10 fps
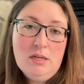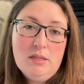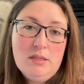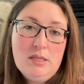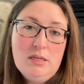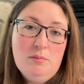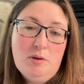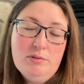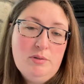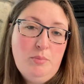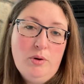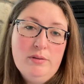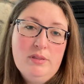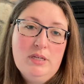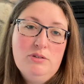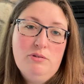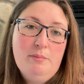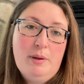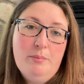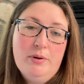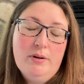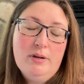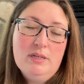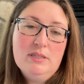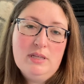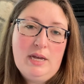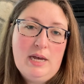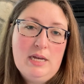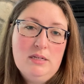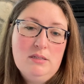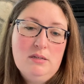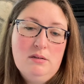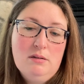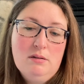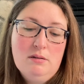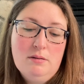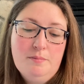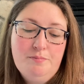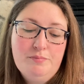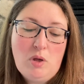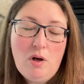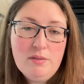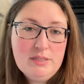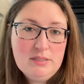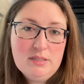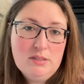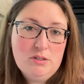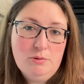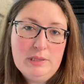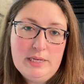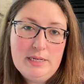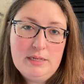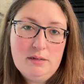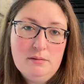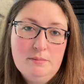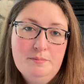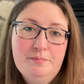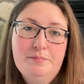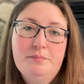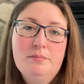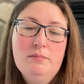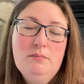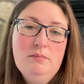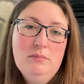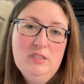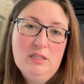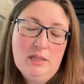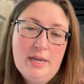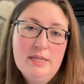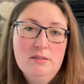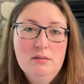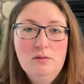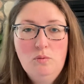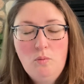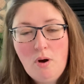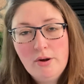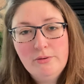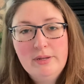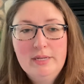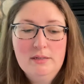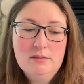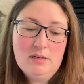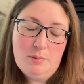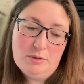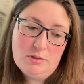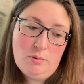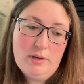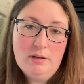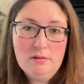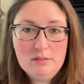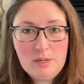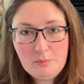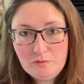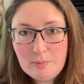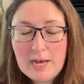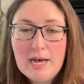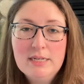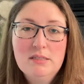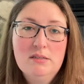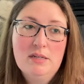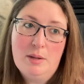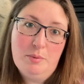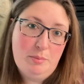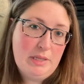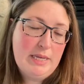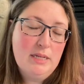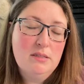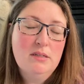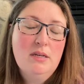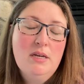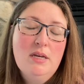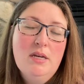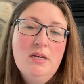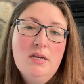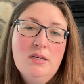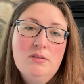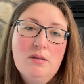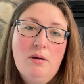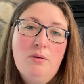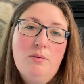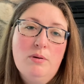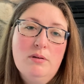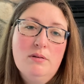the most important thing to remember is that all these things are related. Light, watering, type of soil, type of pot, type of plant. So